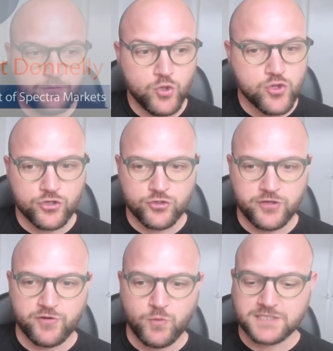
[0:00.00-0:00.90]
Buongiorno,
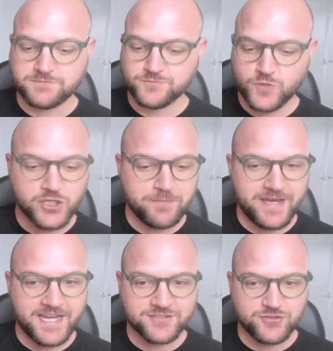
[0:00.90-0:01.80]
everyone. Welcome
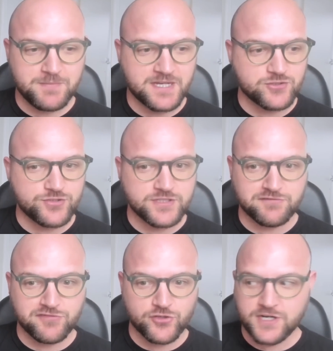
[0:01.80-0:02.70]
back to the macro trading
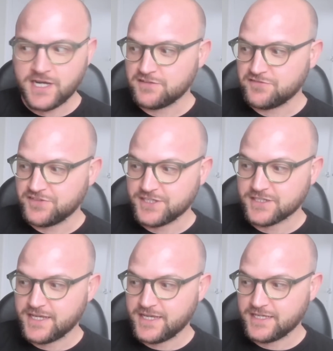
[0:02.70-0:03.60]
floor. Alf here
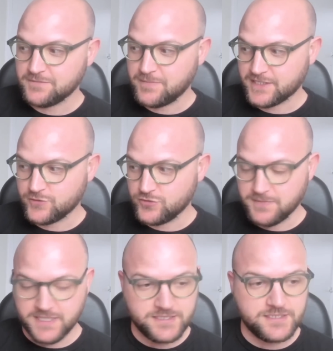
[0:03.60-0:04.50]
and my good
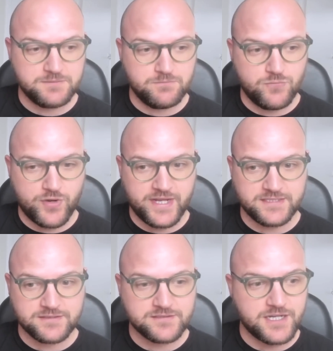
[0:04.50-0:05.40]
buddy,
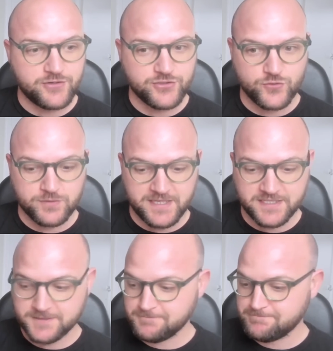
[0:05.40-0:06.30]
Brent. How are you doing, mate?